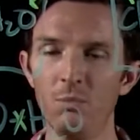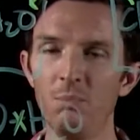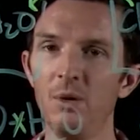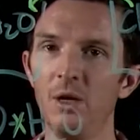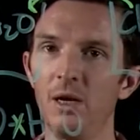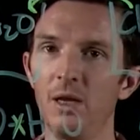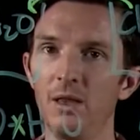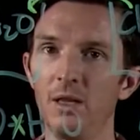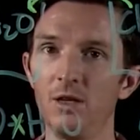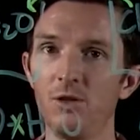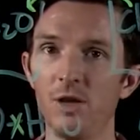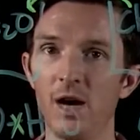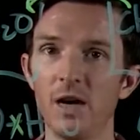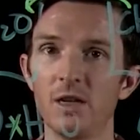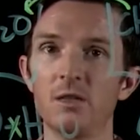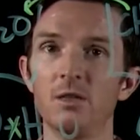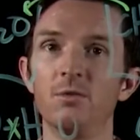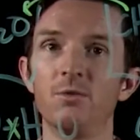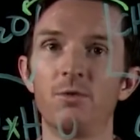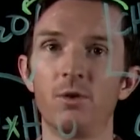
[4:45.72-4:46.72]
would be the
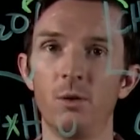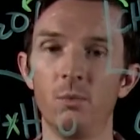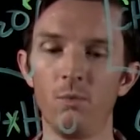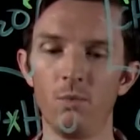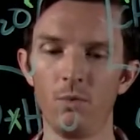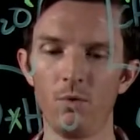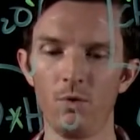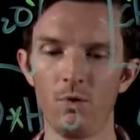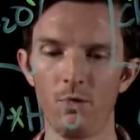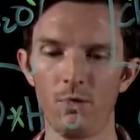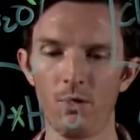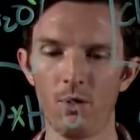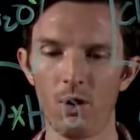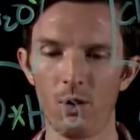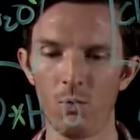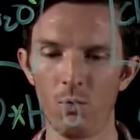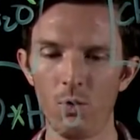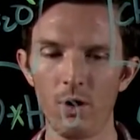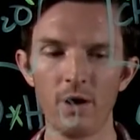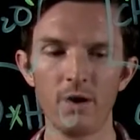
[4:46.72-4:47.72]
attraction from
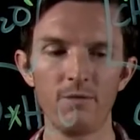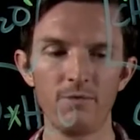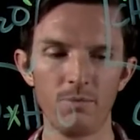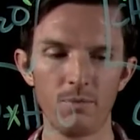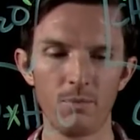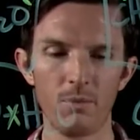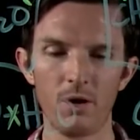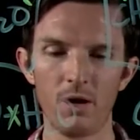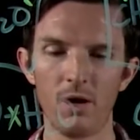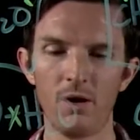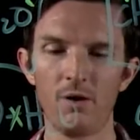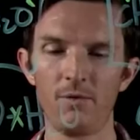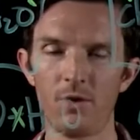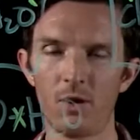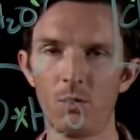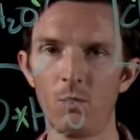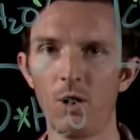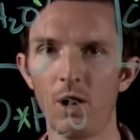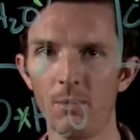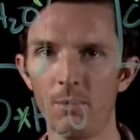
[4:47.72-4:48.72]
one
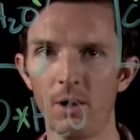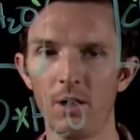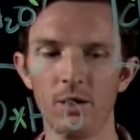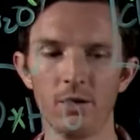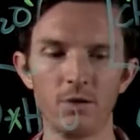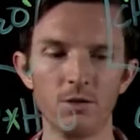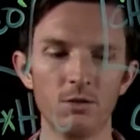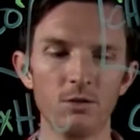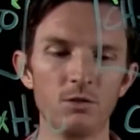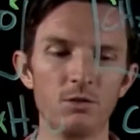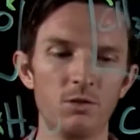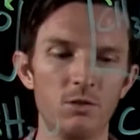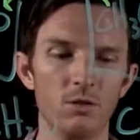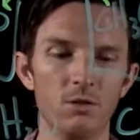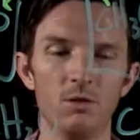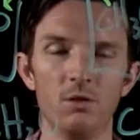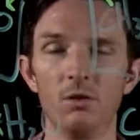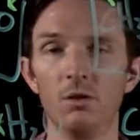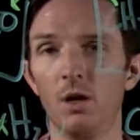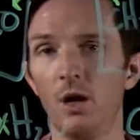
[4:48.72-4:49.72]
of our water molecules
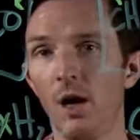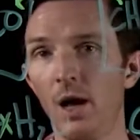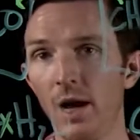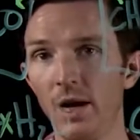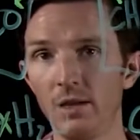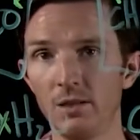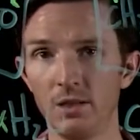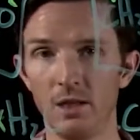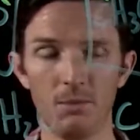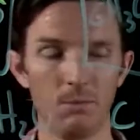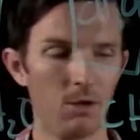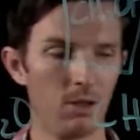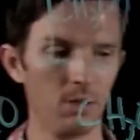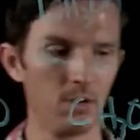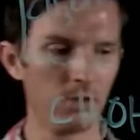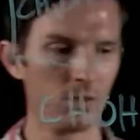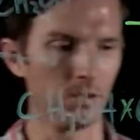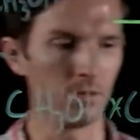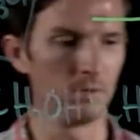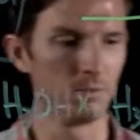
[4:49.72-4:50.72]
to a hexane
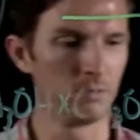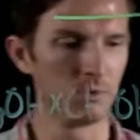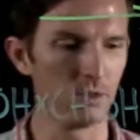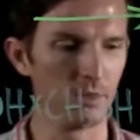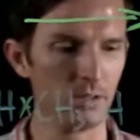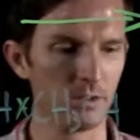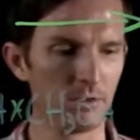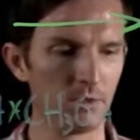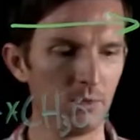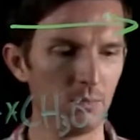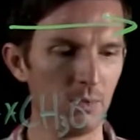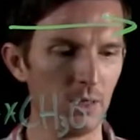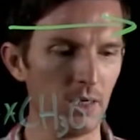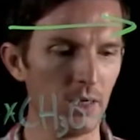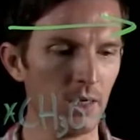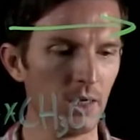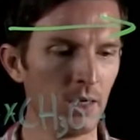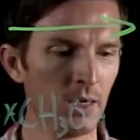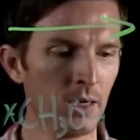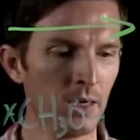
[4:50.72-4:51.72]
molecule. So this would
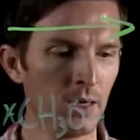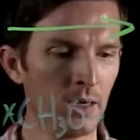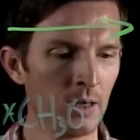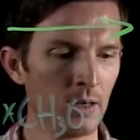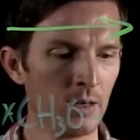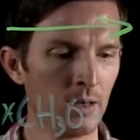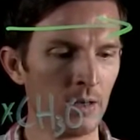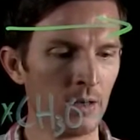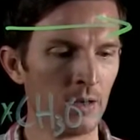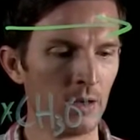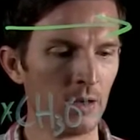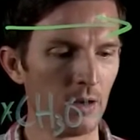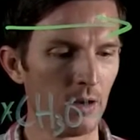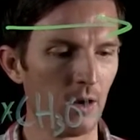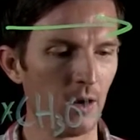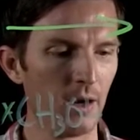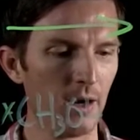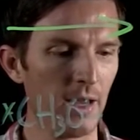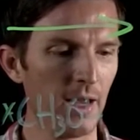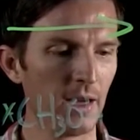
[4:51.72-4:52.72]
be
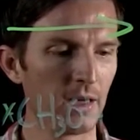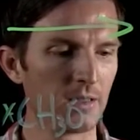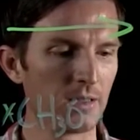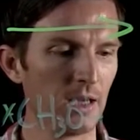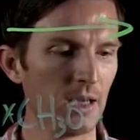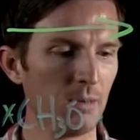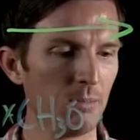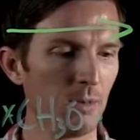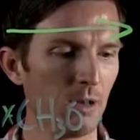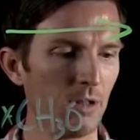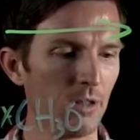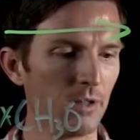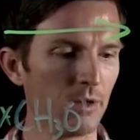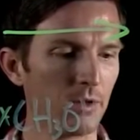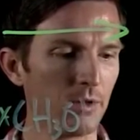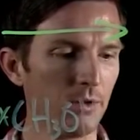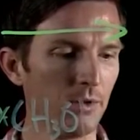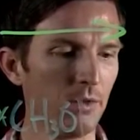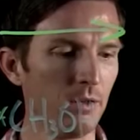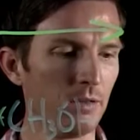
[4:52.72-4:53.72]
our hexane
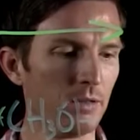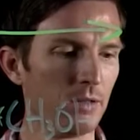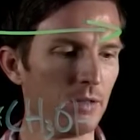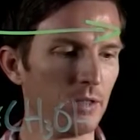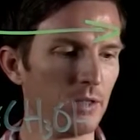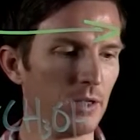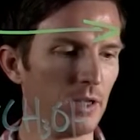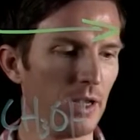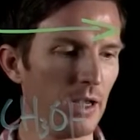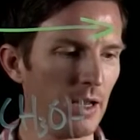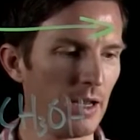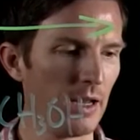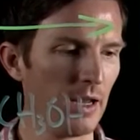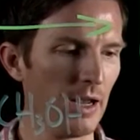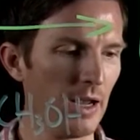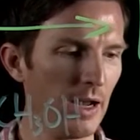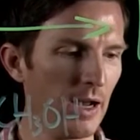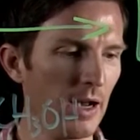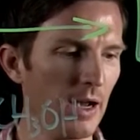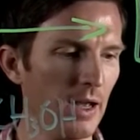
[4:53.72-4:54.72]
molecule,
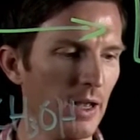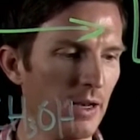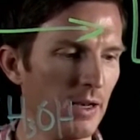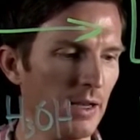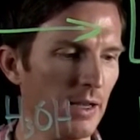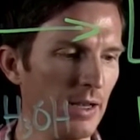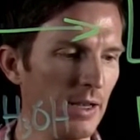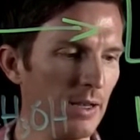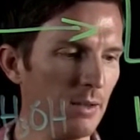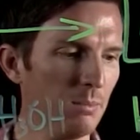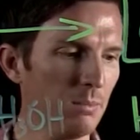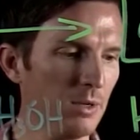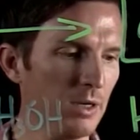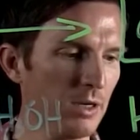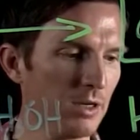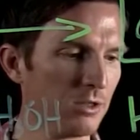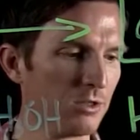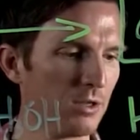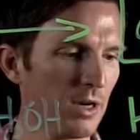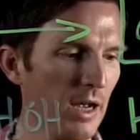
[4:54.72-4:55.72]
and it
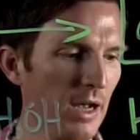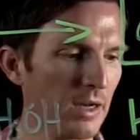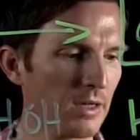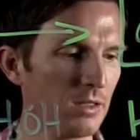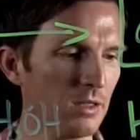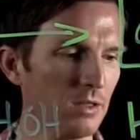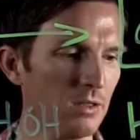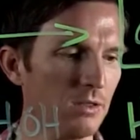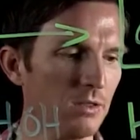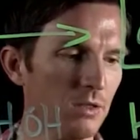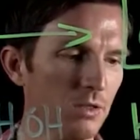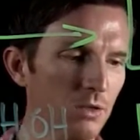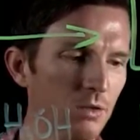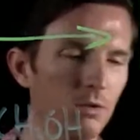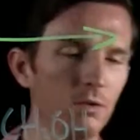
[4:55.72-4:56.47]
being attracted